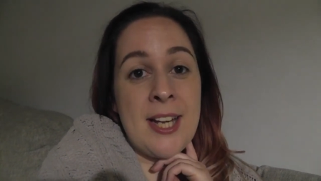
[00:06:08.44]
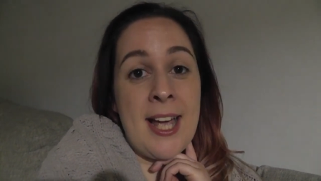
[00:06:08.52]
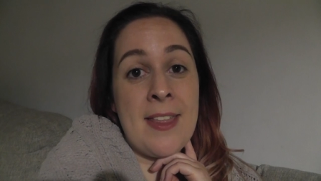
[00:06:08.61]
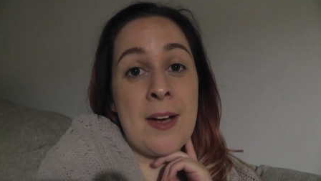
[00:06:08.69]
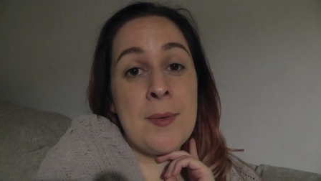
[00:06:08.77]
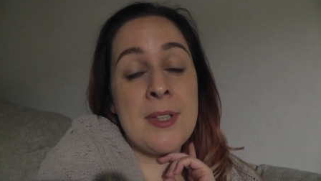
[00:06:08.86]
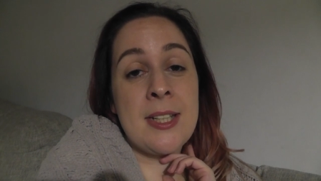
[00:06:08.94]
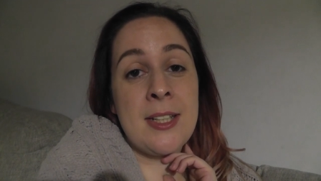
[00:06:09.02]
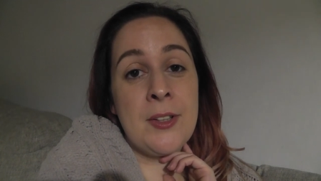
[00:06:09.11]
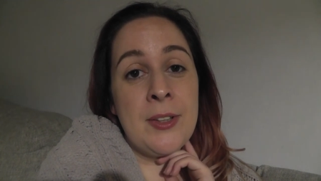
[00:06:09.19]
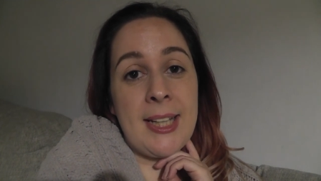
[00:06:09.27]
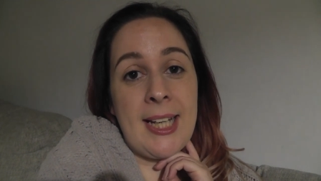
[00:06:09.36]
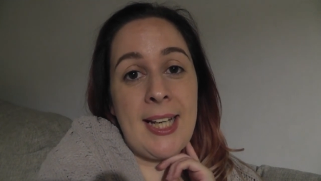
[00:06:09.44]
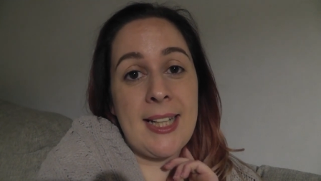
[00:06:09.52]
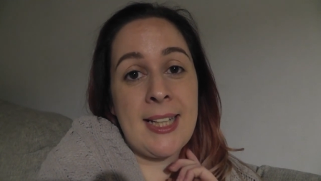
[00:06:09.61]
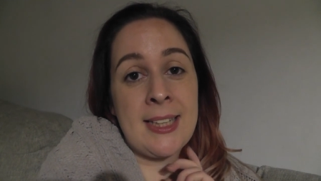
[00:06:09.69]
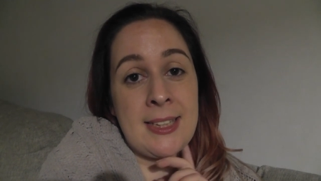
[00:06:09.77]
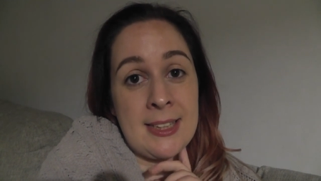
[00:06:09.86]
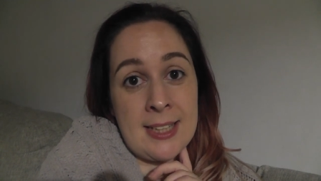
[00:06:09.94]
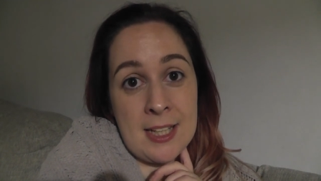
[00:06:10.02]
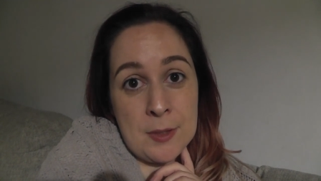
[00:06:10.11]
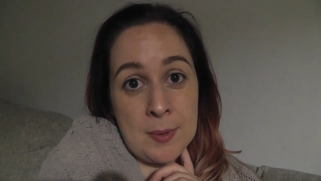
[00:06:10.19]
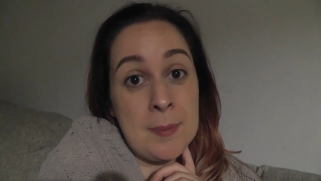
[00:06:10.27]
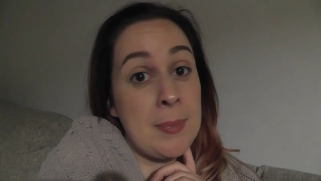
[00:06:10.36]
So yeah, that was the only cake I did
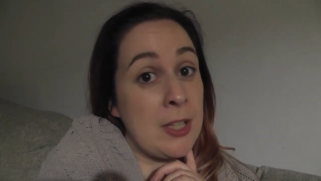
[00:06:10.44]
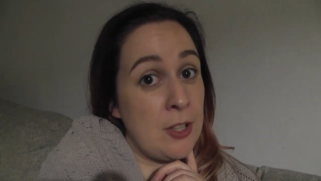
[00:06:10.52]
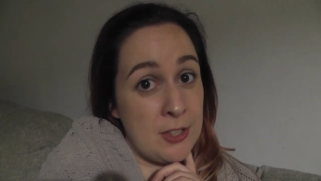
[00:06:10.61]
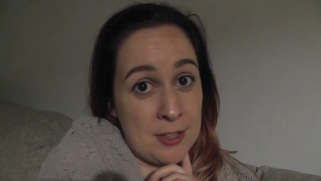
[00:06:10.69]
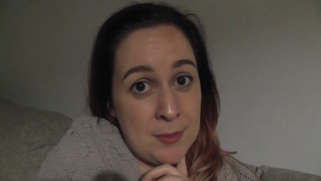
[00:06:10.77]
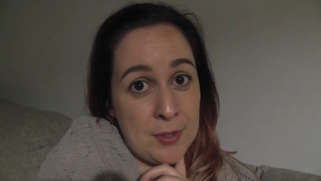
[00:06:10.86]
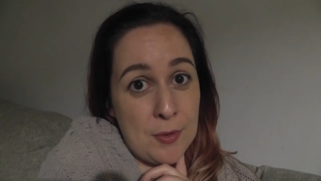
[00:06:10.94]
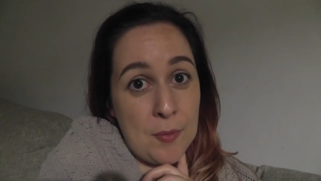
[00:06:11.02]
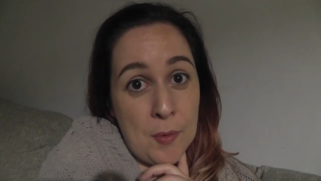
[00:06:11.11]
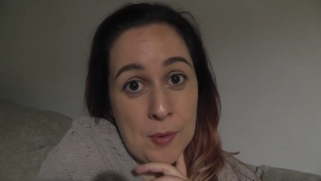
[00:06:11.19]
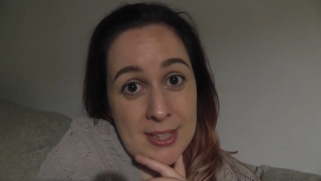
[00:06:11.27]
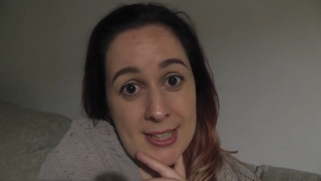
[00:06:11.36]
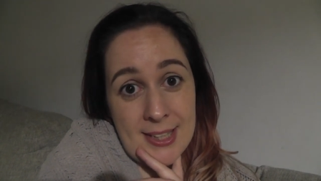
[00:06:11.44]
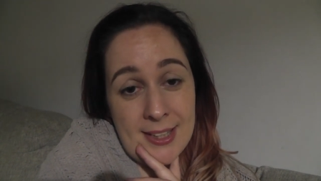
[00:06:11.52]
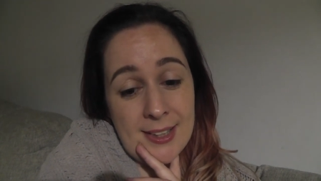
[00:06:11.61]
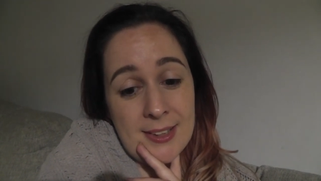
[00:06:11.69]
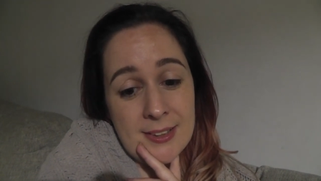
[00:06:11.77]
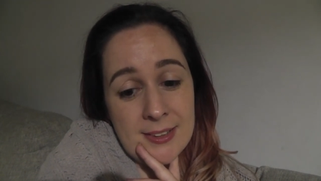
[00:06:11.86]
last week because it was a 4 tier.